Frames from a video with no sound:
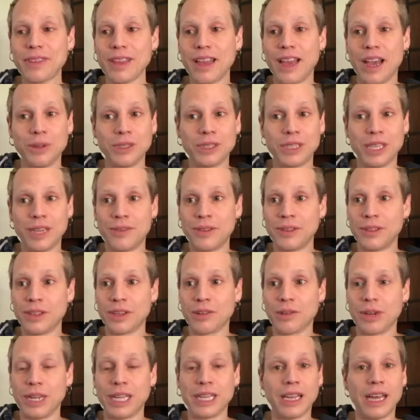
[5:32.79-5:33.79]
I was given the
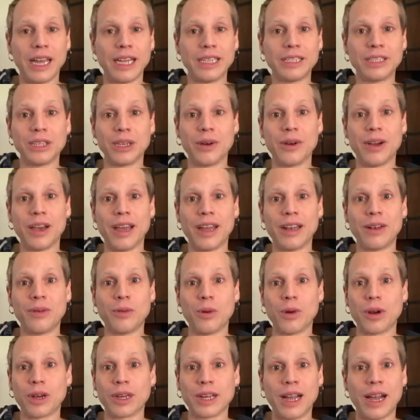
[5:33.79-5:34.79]
green light to go ahead
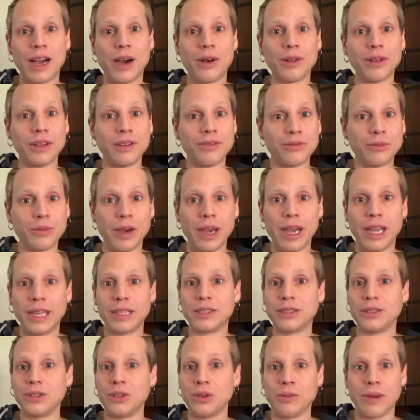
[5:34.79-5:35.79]
and work out, lift
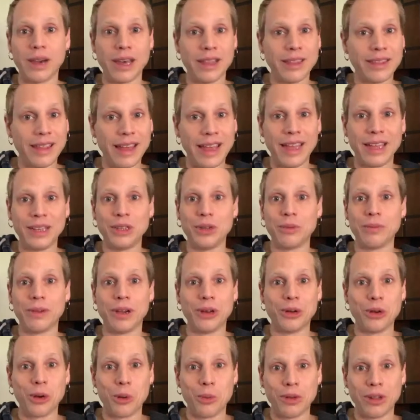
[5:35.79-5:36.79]
weights, do my thing, do
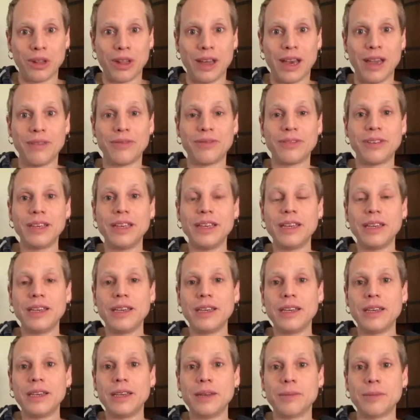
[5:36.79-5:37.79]
my normal life.
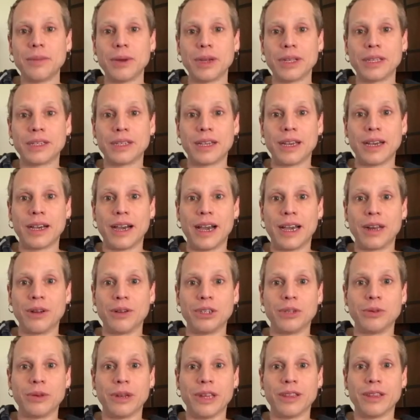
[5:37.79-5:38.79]
But I
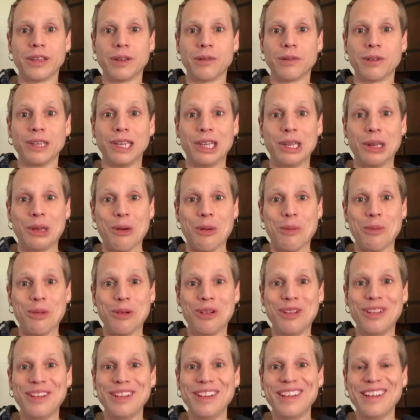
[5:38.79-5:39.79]
don't do anything really
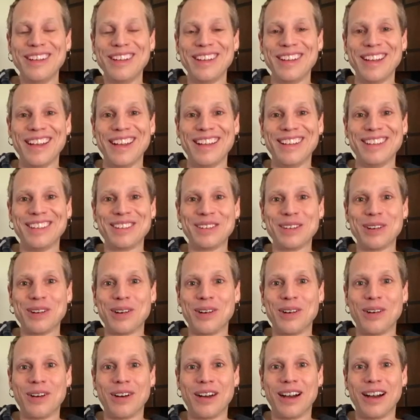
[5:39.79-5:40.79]
normal. And
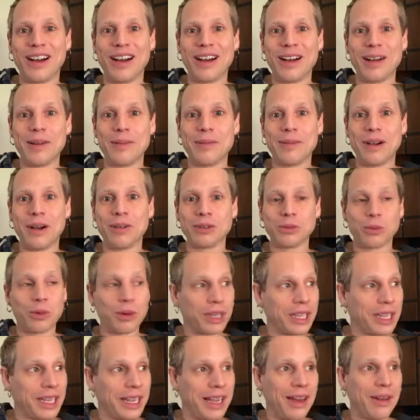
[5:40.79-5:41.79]
so I was
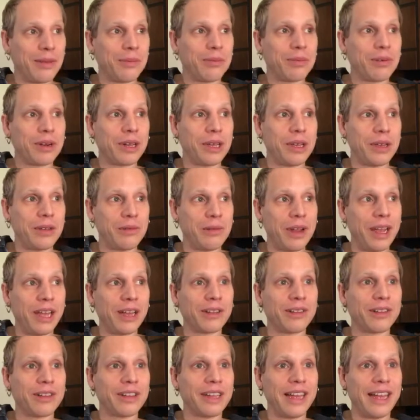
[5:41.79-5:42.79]
working out pretty
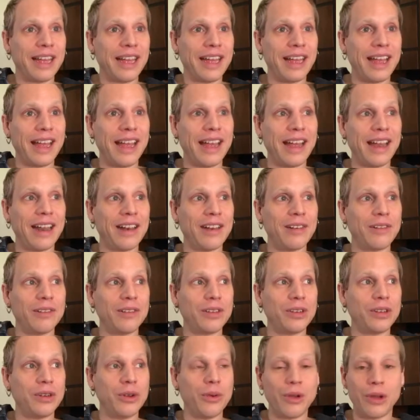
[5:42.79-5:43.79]
regularly
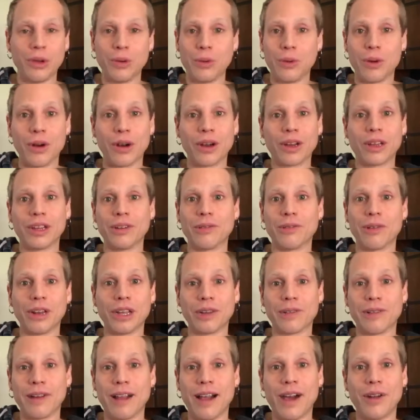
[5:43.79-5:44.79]
and doing work and
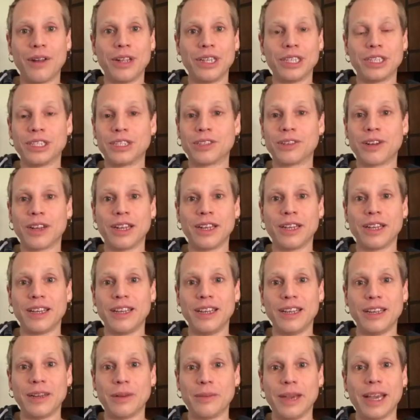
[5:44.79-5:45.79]
running around and just trying
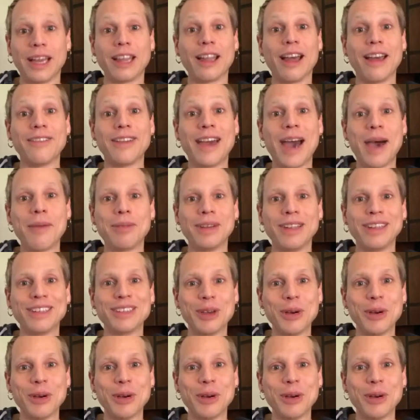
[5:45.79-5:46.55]
to make life happen.